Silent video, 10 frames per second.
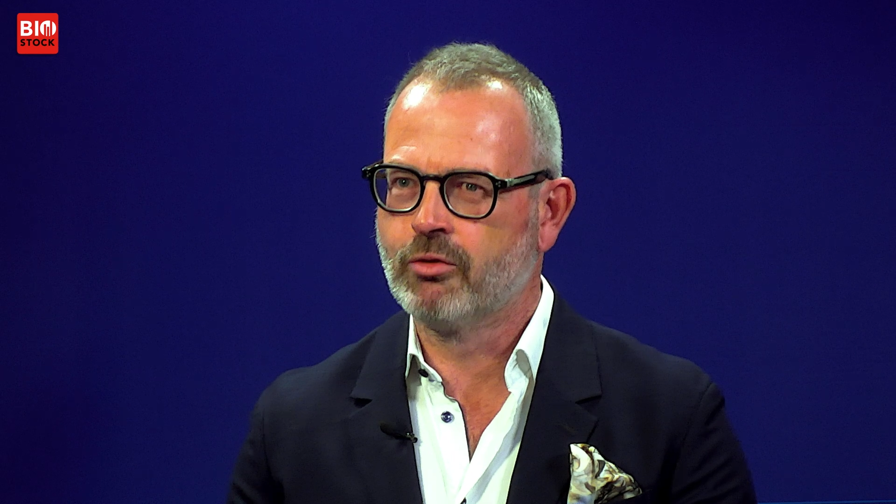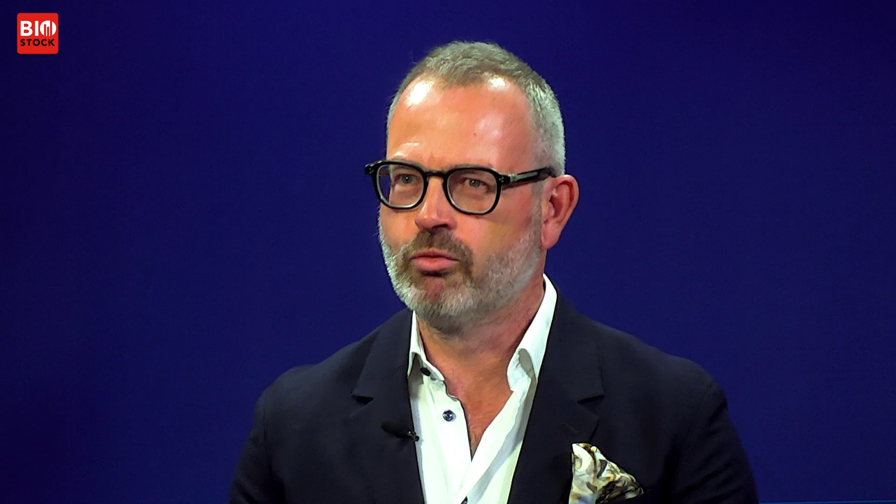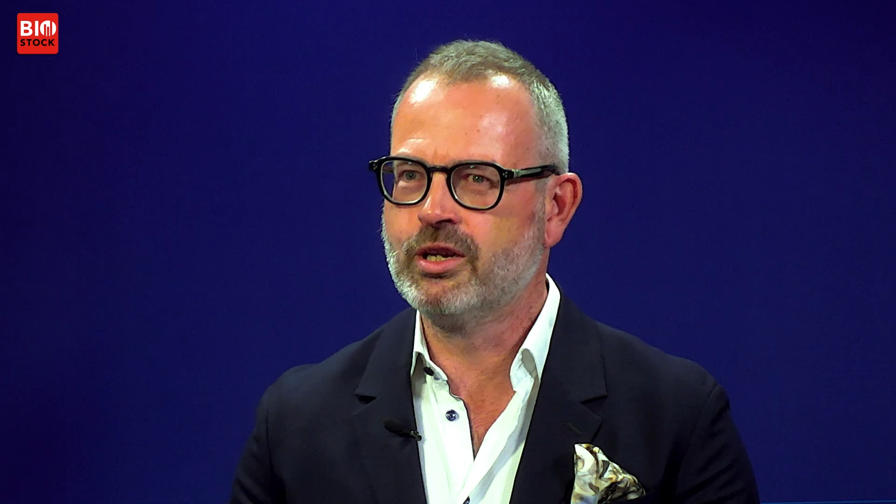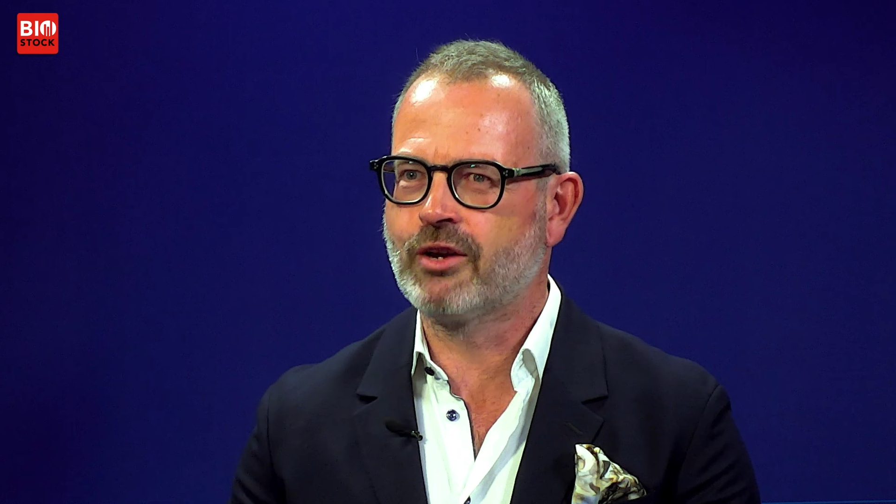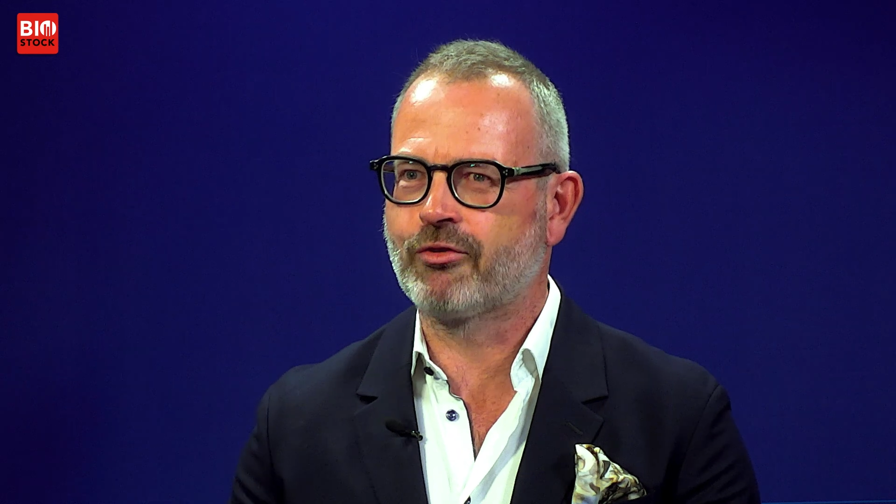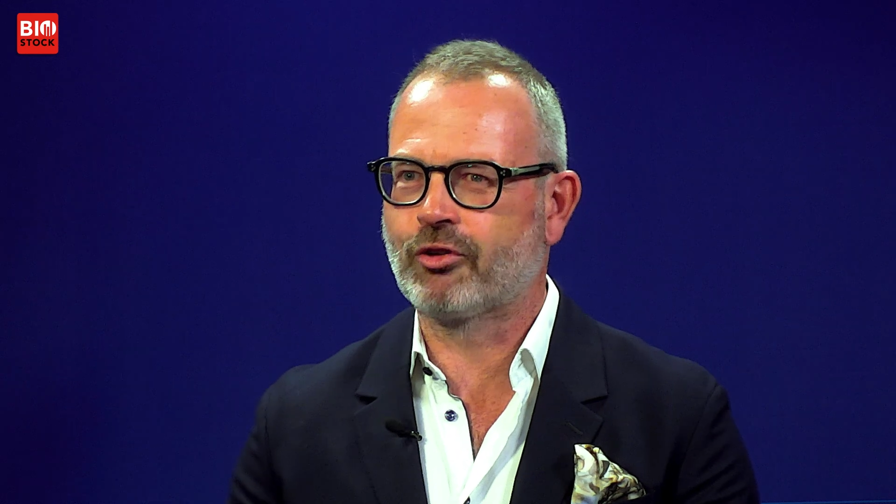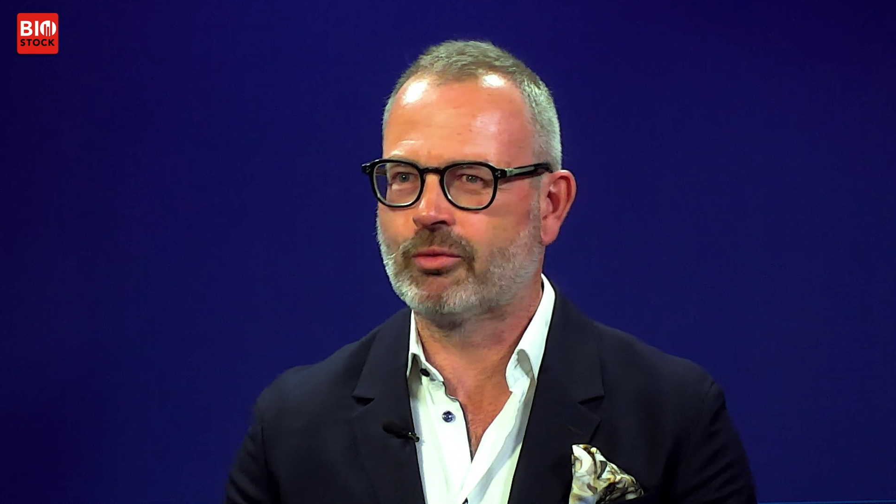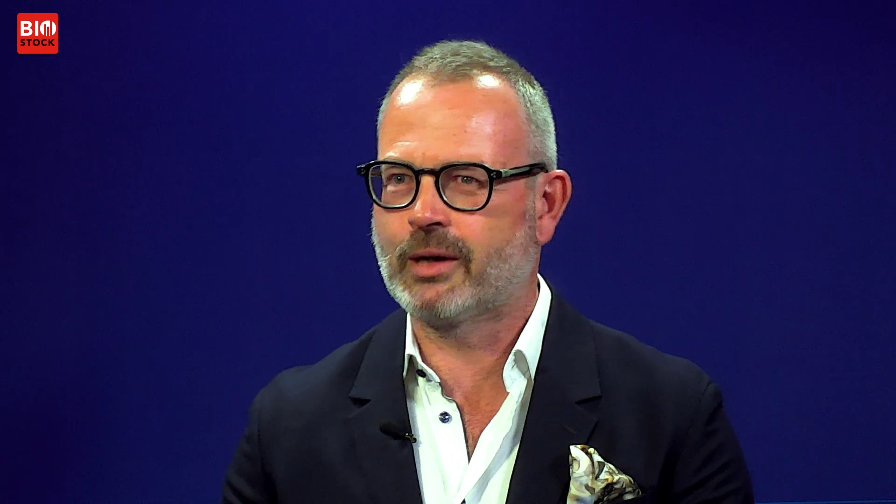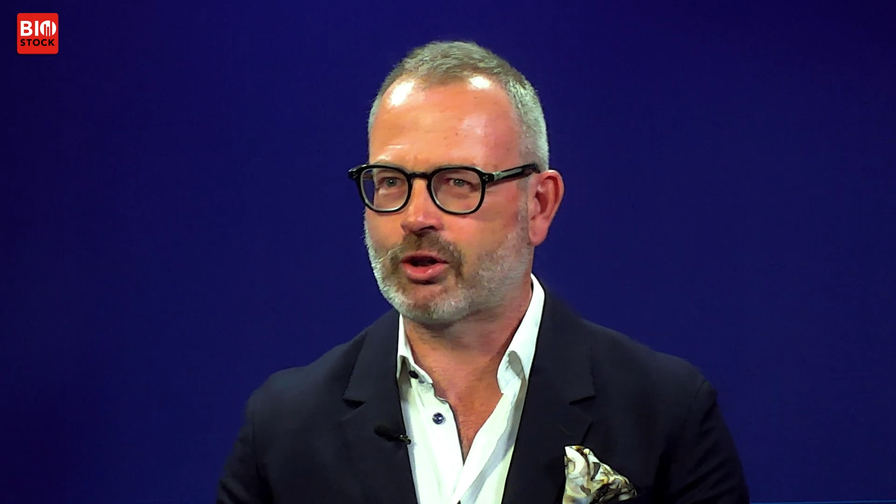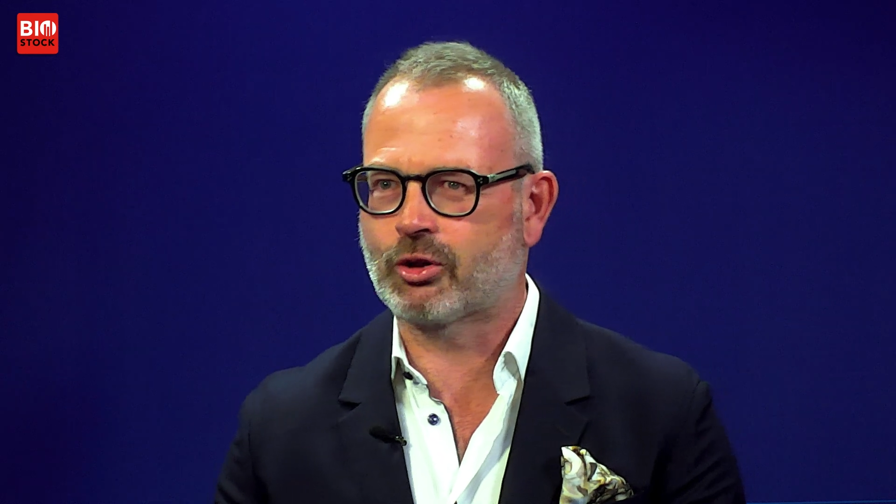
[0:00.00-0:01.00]

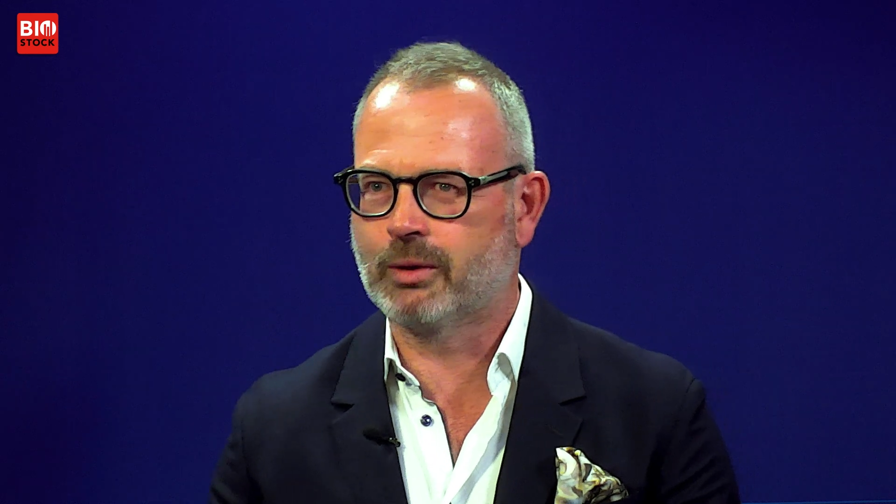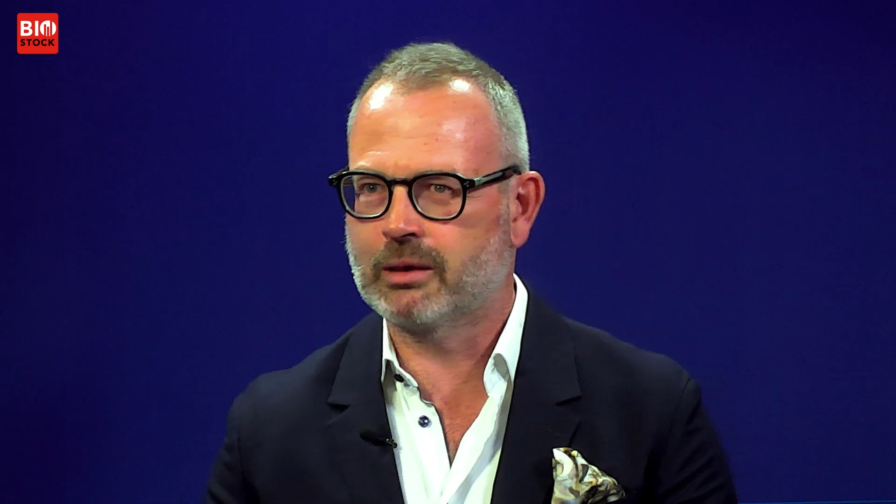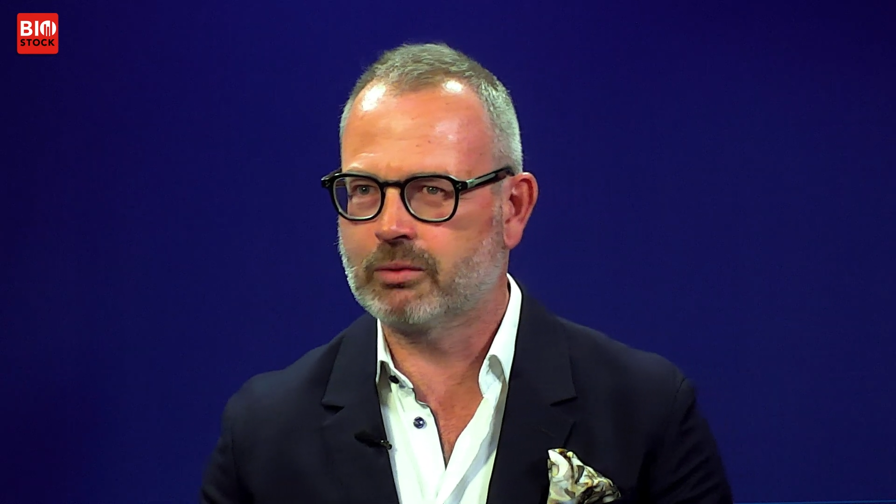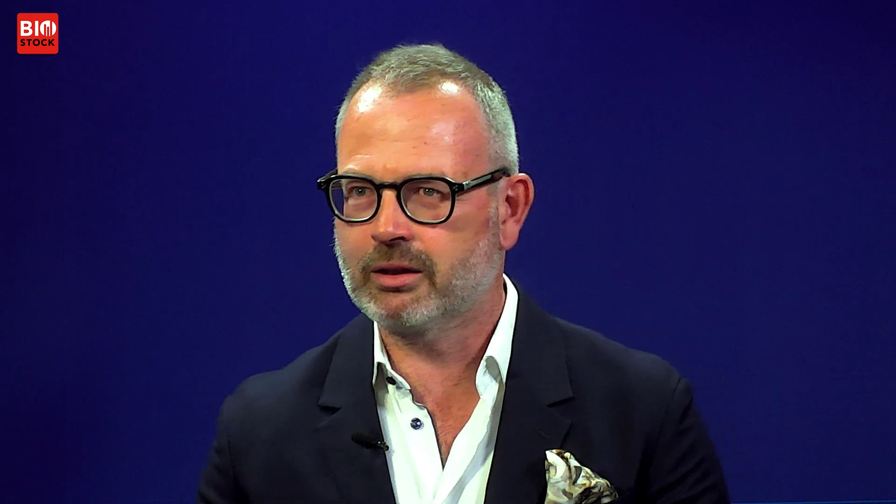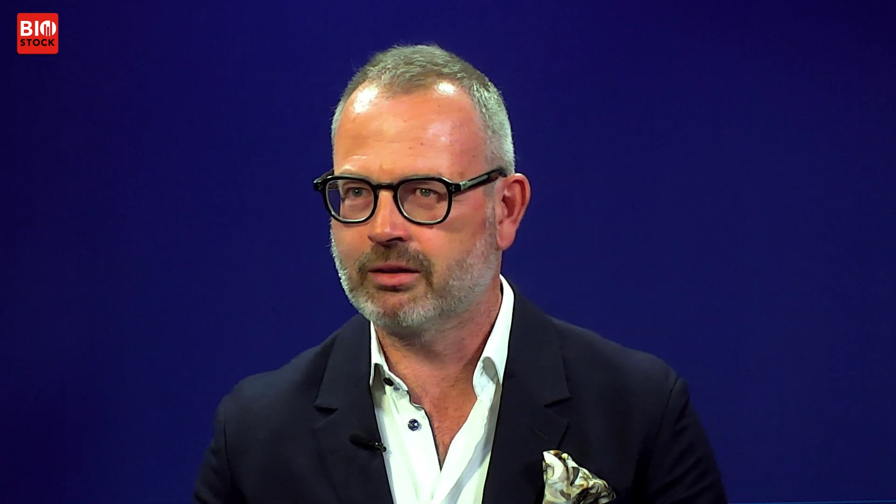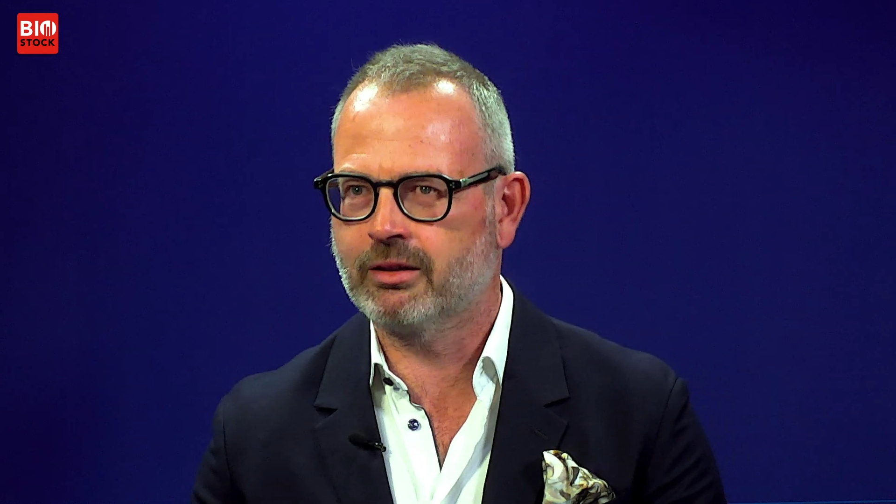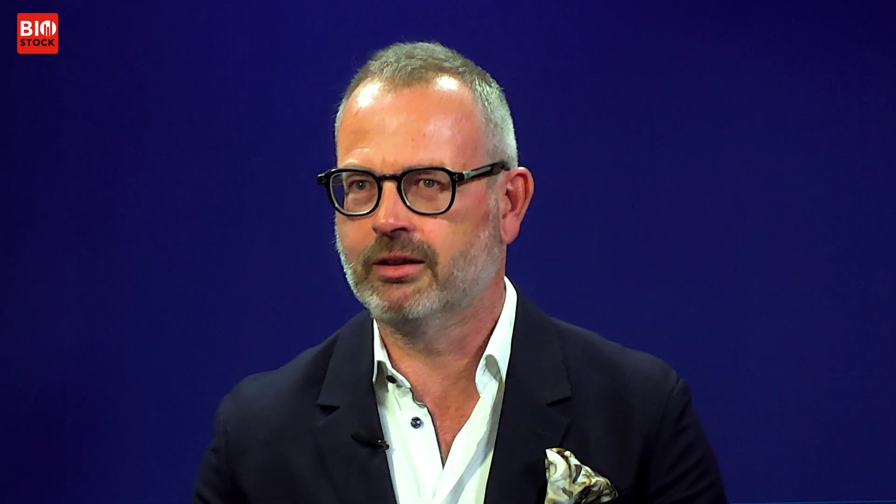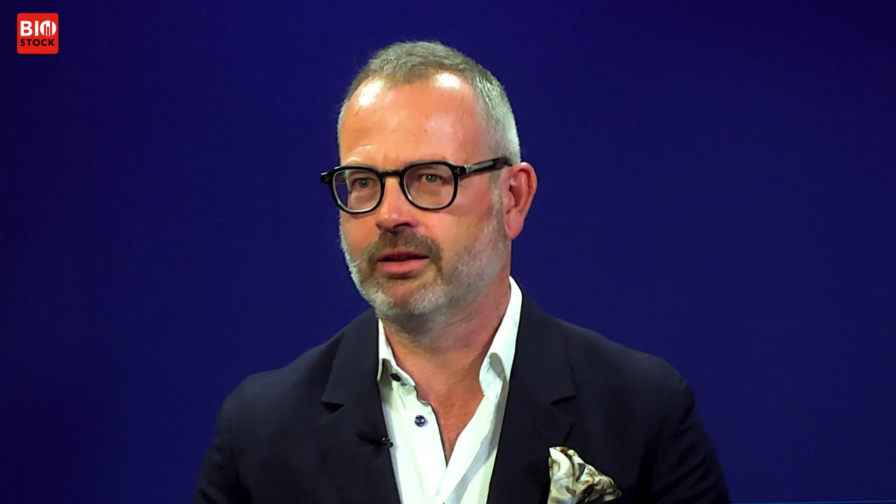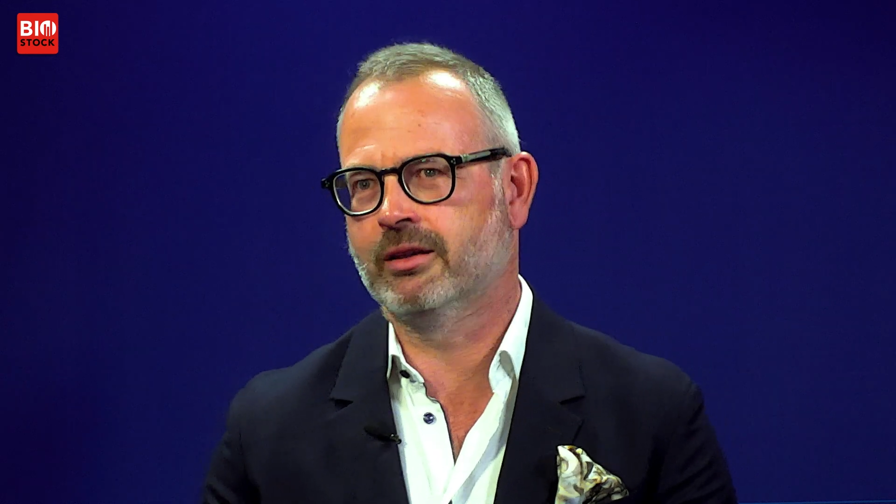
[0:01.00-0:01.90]
reaffirm our commitment uh,